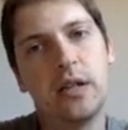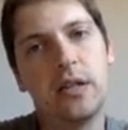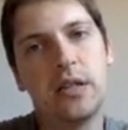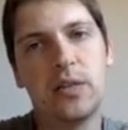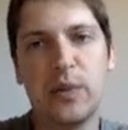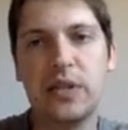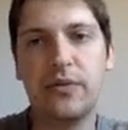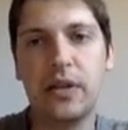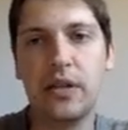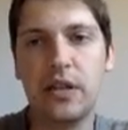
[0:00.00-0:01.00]
and the
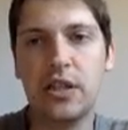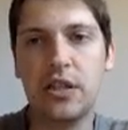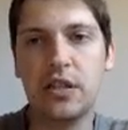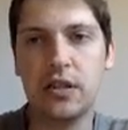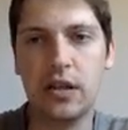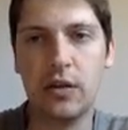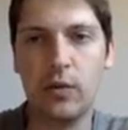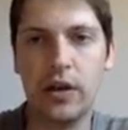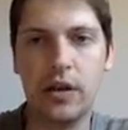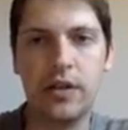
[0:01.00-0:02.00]
specific conditions that
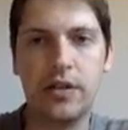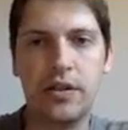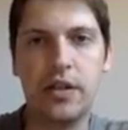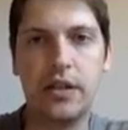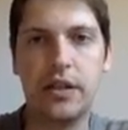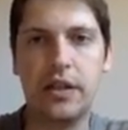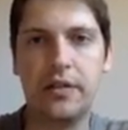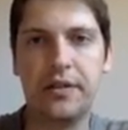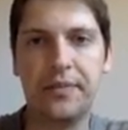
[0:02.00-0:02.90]
we're going to study here.